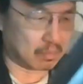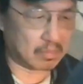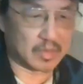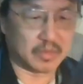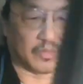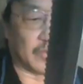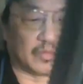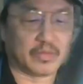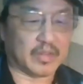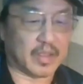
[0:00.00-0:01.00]
This is
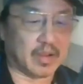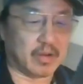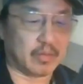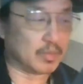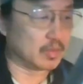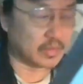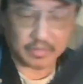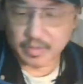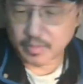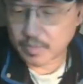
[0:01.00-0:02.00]
terrible.
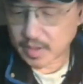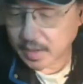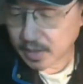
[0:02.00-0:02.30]
There's no way.